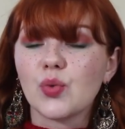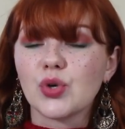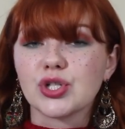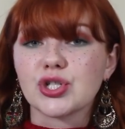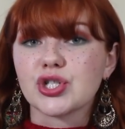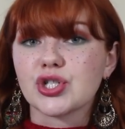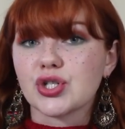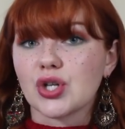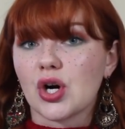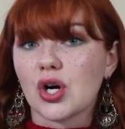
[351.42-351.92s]

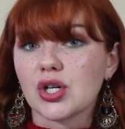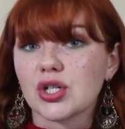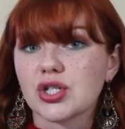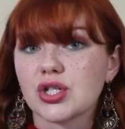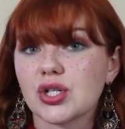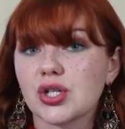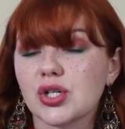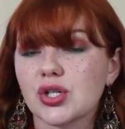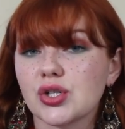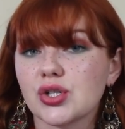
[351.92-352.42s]
would
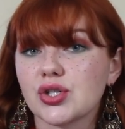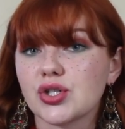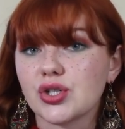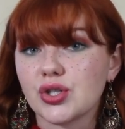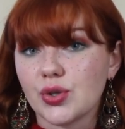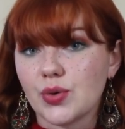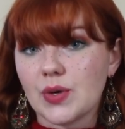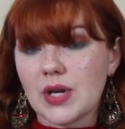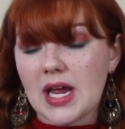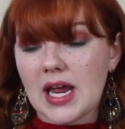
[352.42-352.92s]
start
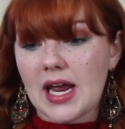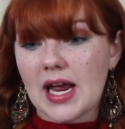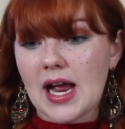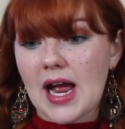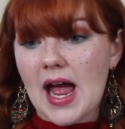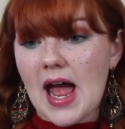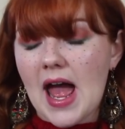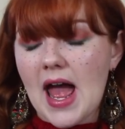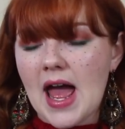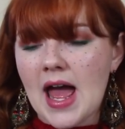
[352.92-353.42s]
shooting.
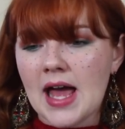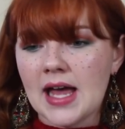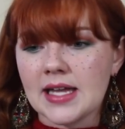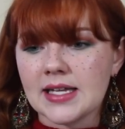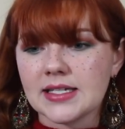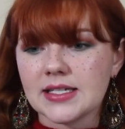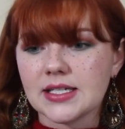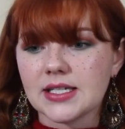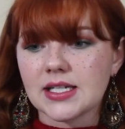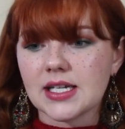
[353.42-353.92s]

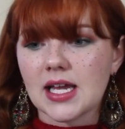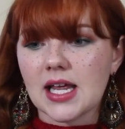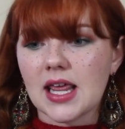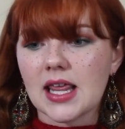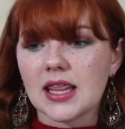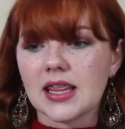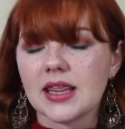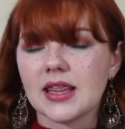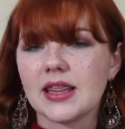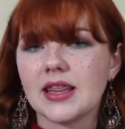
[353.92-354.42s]
And
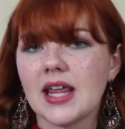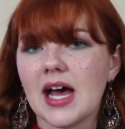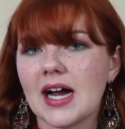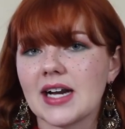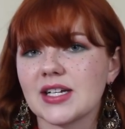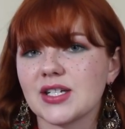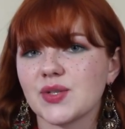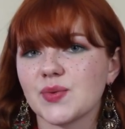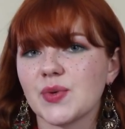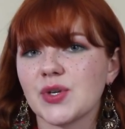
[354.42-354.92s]

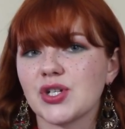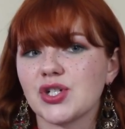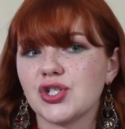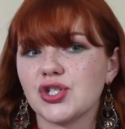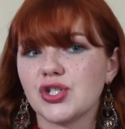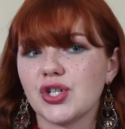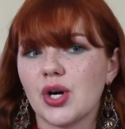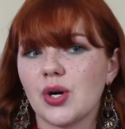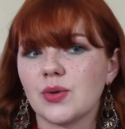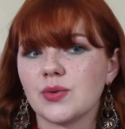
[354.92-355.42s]
that is
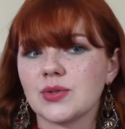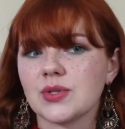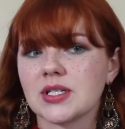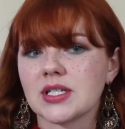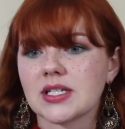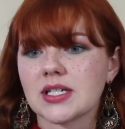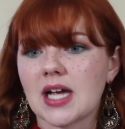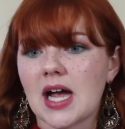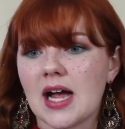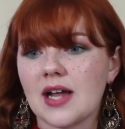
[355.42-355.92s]
when
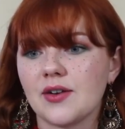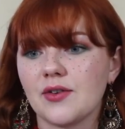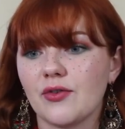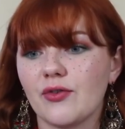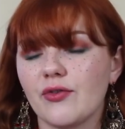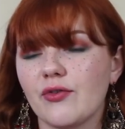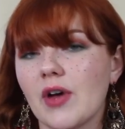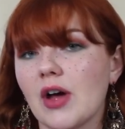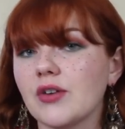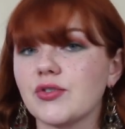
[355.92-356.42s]
Jones kind
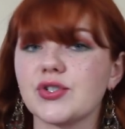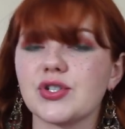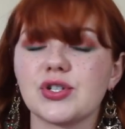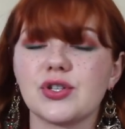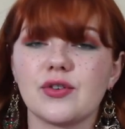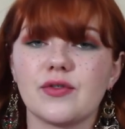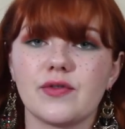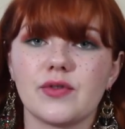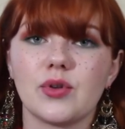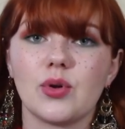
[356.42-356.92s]
of fell to
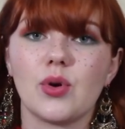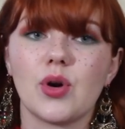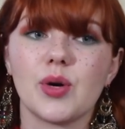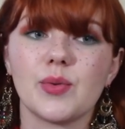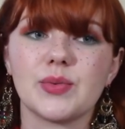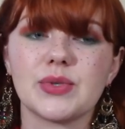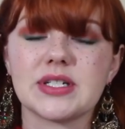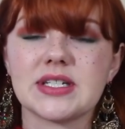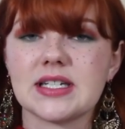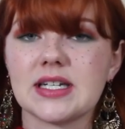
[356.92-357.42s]
the
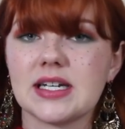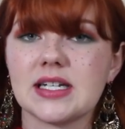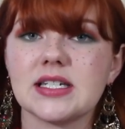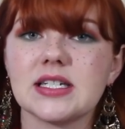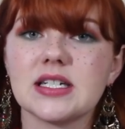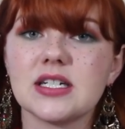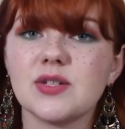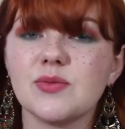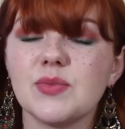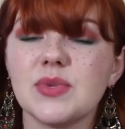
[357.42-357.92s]
floor,
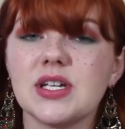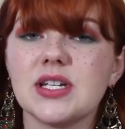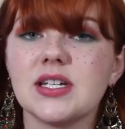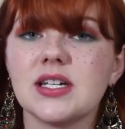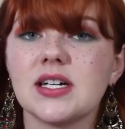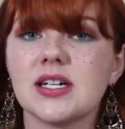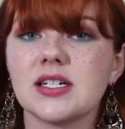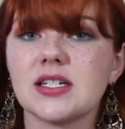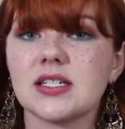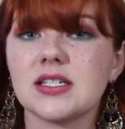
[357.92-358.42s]
pretended to
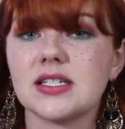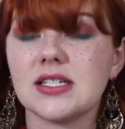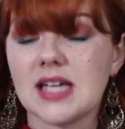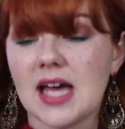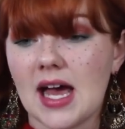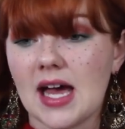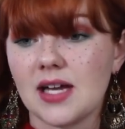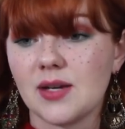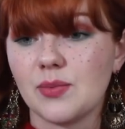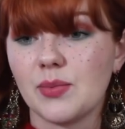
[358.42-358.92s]
be
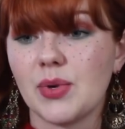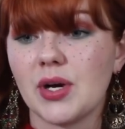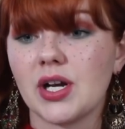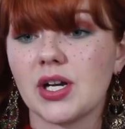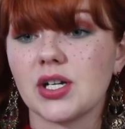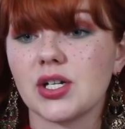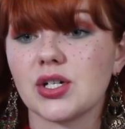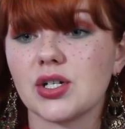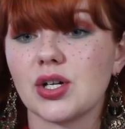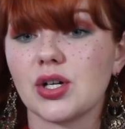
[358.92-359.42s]
dead,
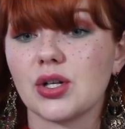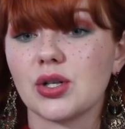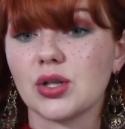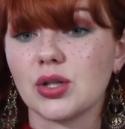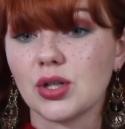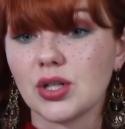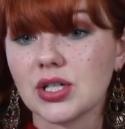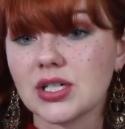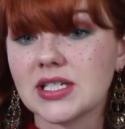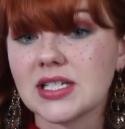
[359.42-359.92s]
but
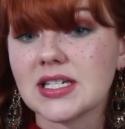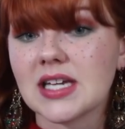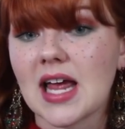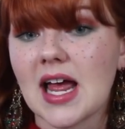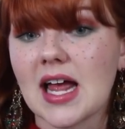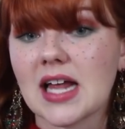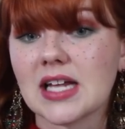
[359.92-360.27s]
looked